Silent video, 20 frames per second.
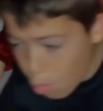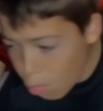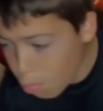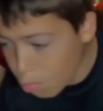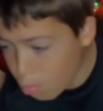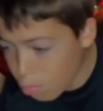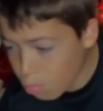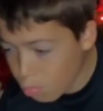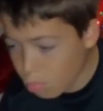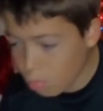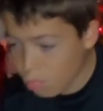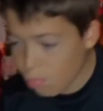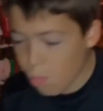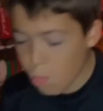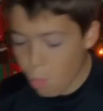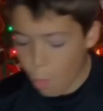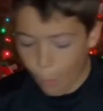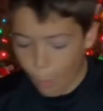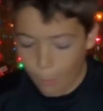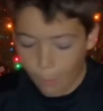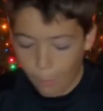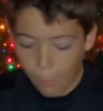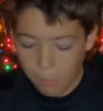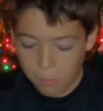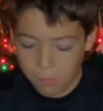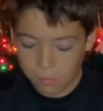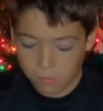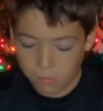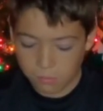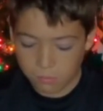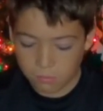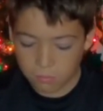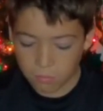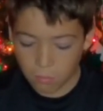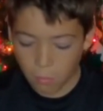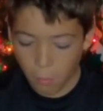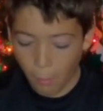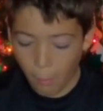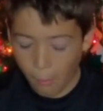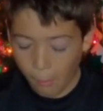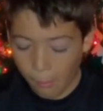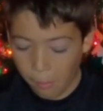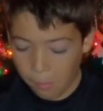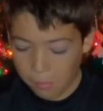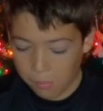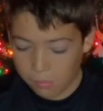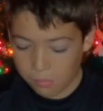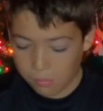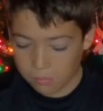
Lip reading: Nothing is said.